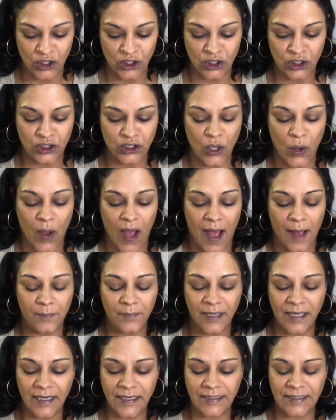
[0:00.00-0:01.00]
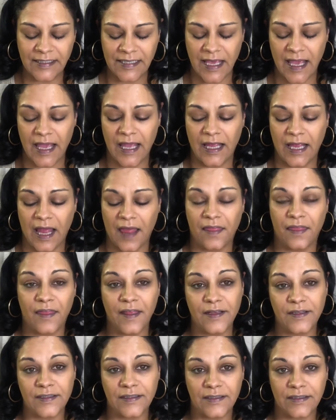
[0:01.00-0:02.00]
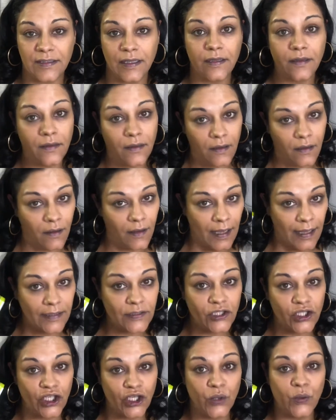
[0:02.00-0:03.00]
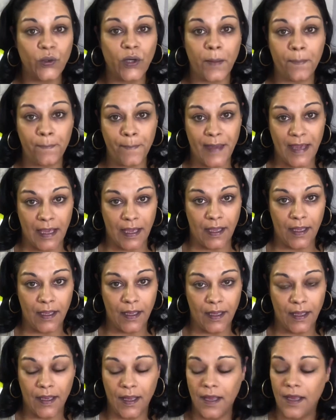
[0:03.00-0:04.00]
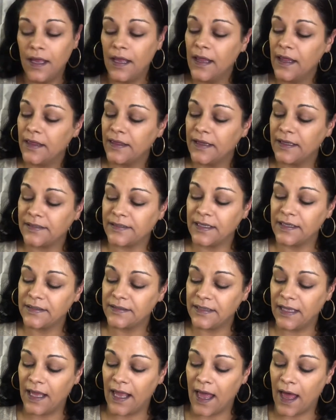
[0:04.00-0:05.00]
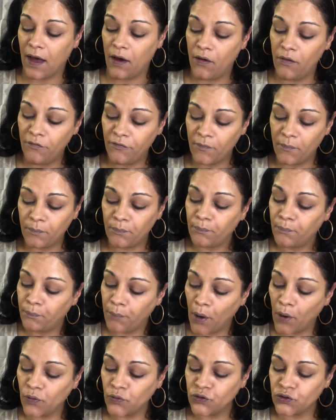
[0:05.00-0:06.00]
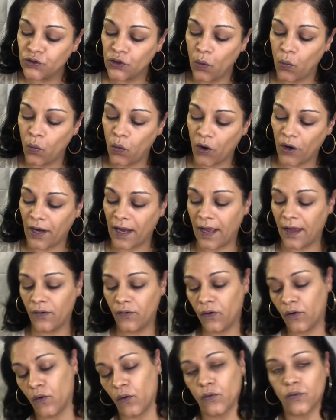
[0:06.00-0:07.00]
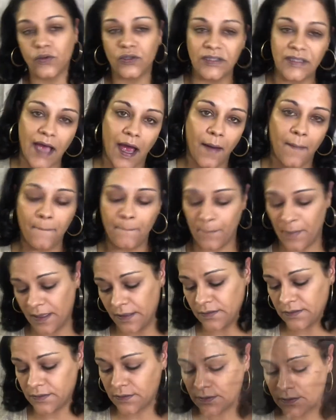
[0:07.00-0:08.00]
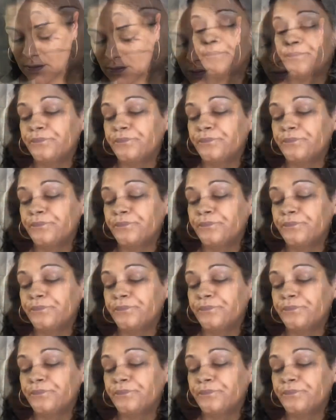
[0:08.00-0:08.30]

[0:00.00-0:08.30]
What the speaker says: So I'm gonna take this, is new to me. This is the e.l.f. Post-Workout Cool Down Mist.